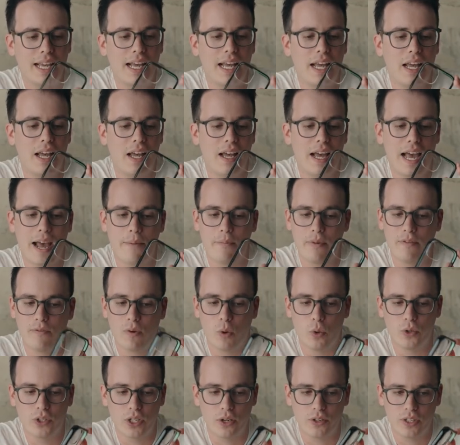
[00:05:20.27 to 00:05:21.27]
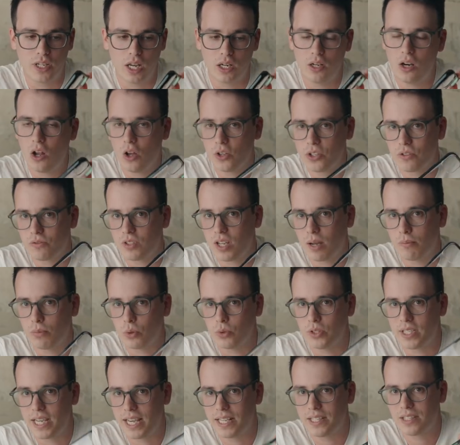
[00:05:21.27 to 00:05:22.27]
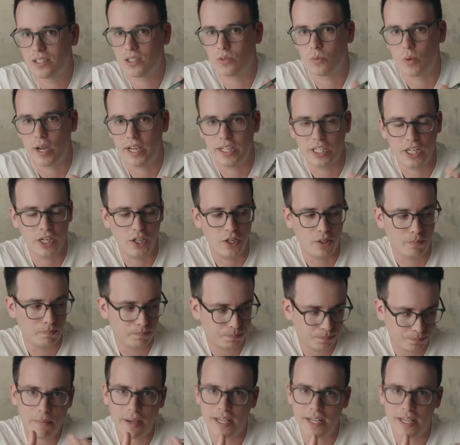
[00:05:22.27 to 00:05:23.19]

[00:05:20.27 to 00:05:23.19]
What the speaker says: And we've also done lots of tumble tests where you